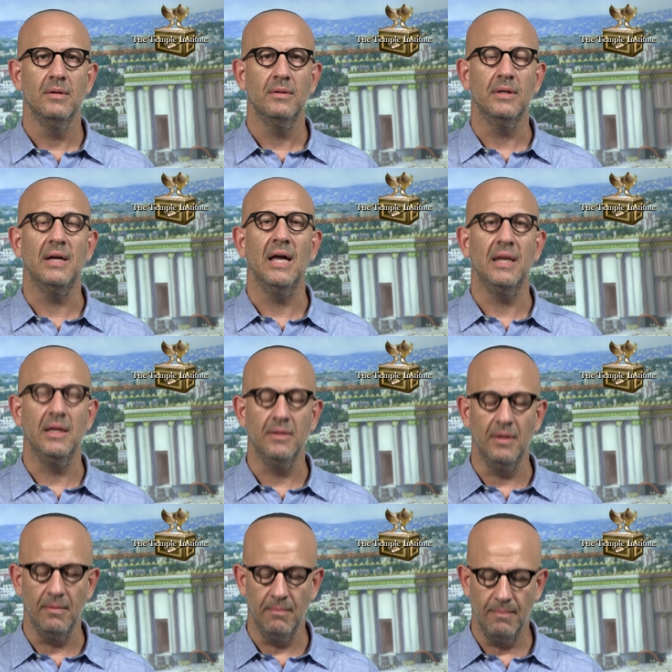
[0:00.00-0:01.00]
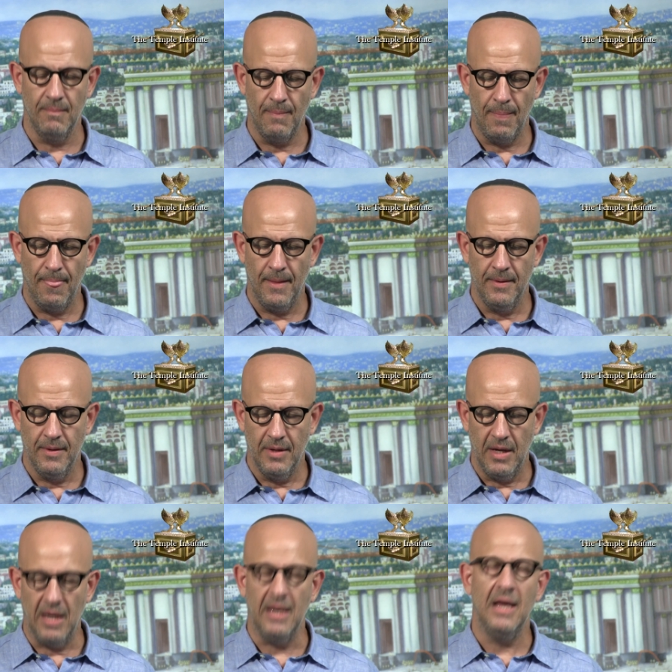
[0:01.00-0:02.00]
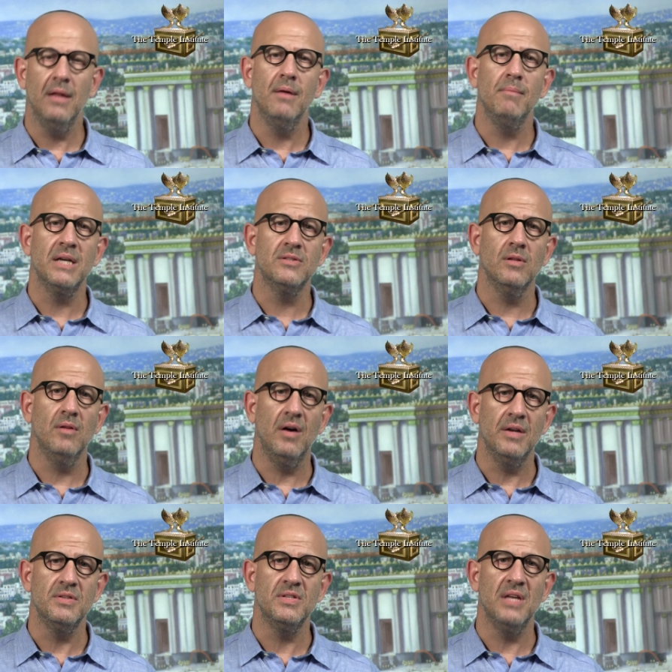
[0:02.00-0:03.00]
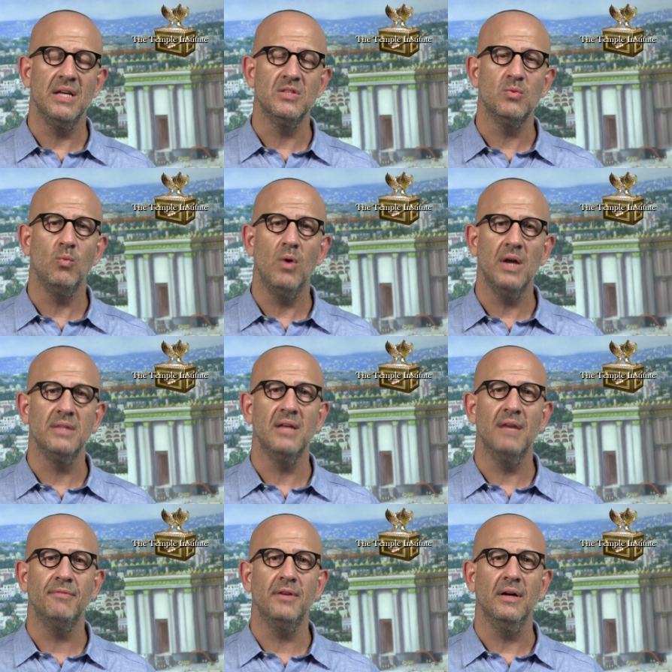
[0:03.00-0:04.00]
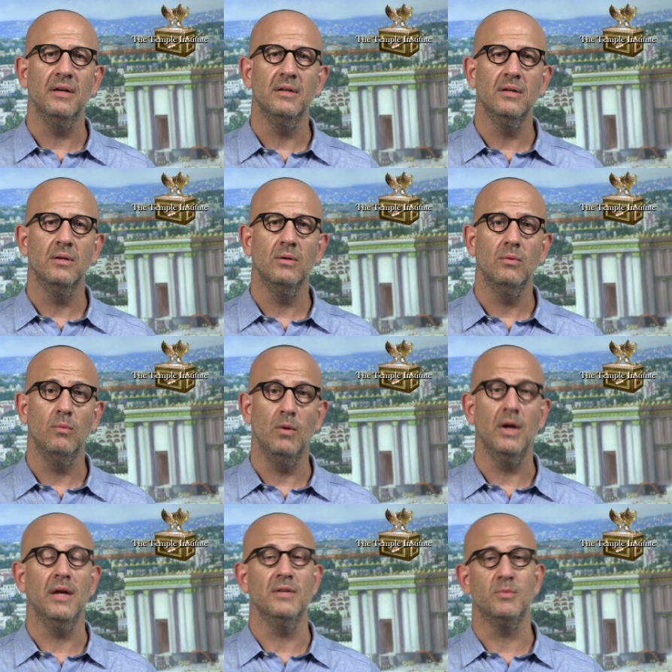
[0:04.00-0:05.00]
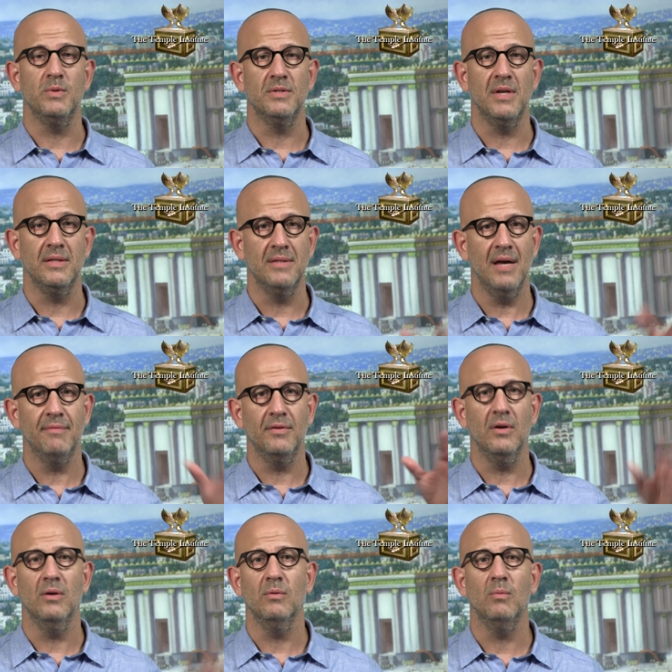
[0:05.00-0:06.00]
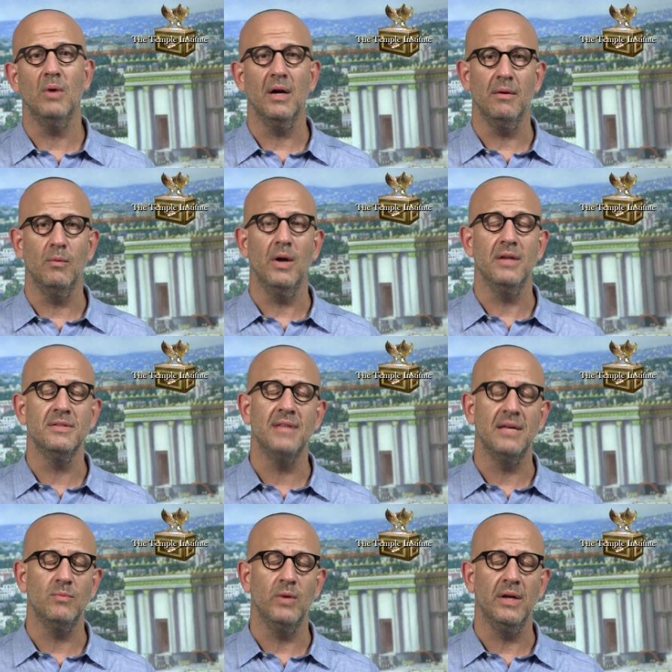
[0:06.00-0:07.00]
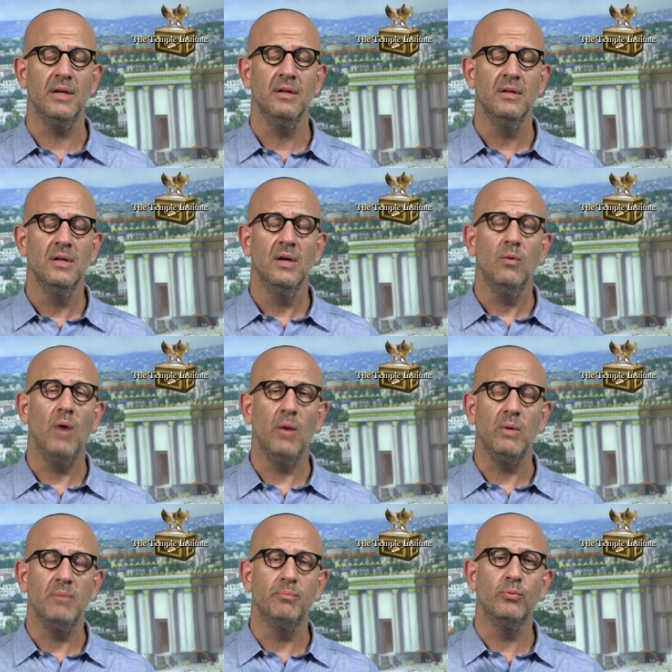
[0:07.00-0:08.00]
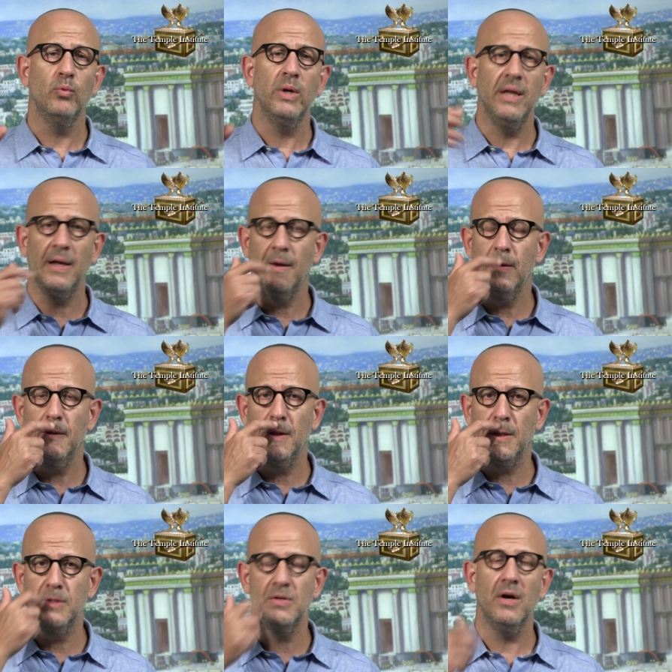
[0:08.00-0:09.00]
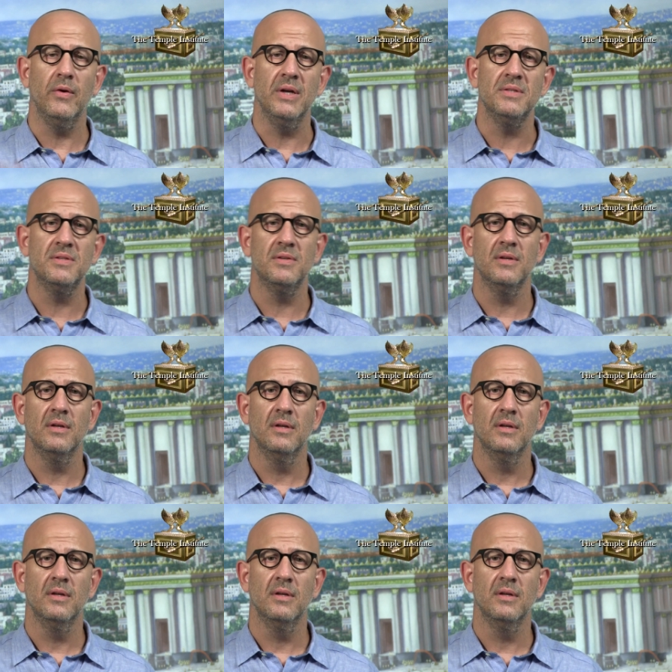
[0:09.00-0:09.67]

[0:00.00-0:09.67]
to Gan Eden. And now that makes a lot of sense. Why Dafka? Why, as we say, Dafka? Why it is that way? Why we bring the Ketoret